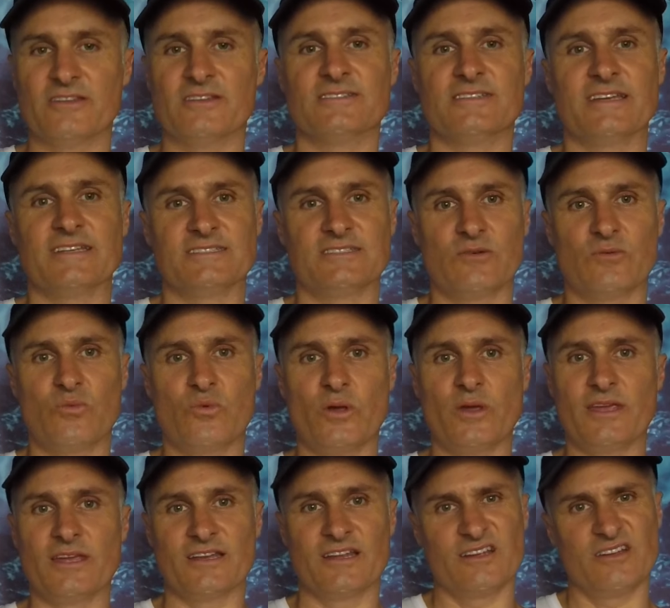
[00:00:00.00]
that tends to
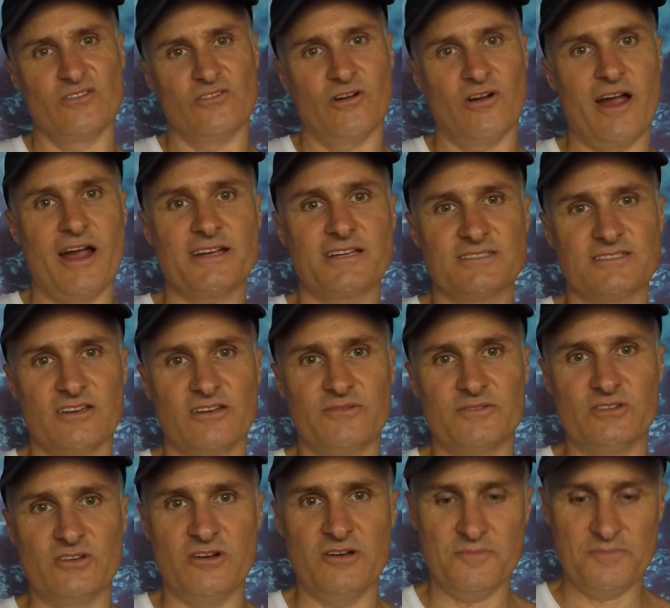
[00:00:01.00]
weaken and cracks
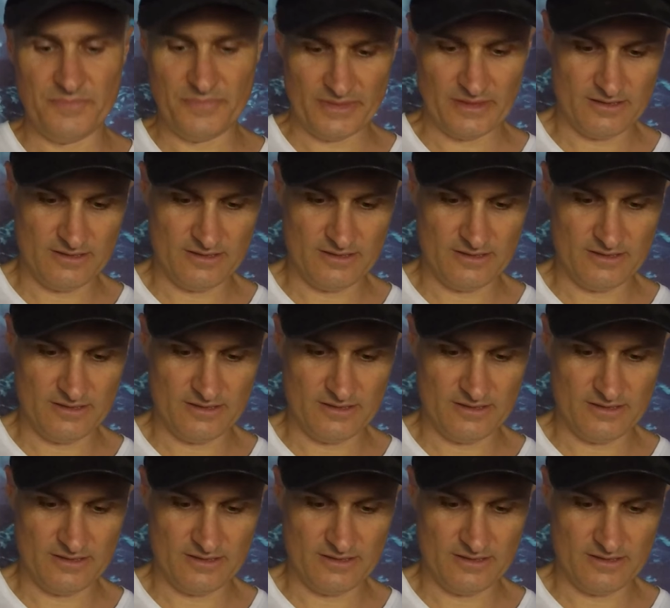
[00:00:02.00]
over time.